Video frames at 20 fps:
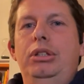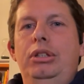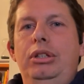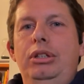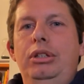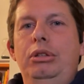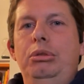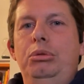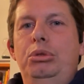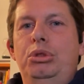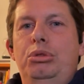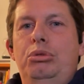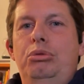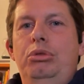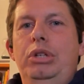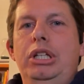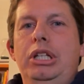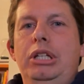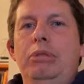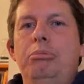huge
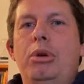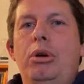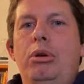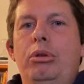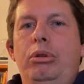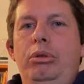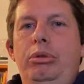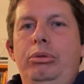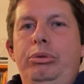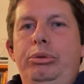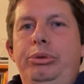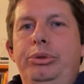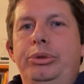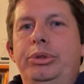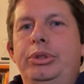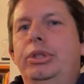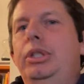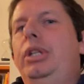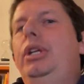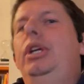3D
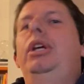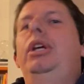models,